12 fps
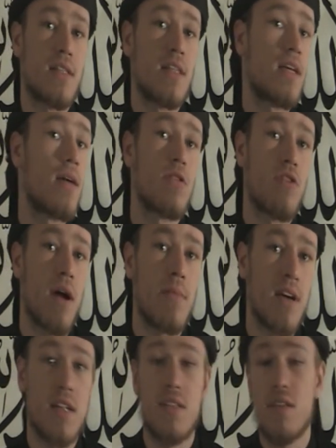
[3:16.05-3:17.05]
the same crime
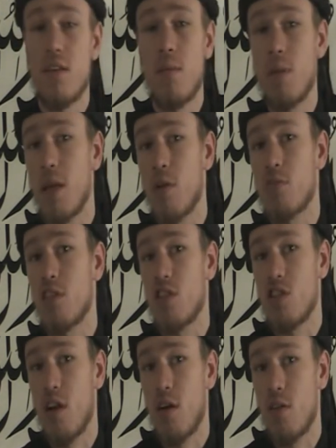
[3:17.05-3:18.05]
again to somebody else's
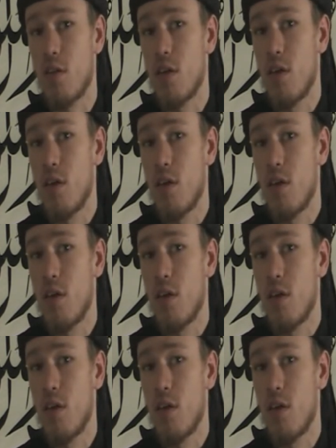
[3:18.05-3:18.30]
child.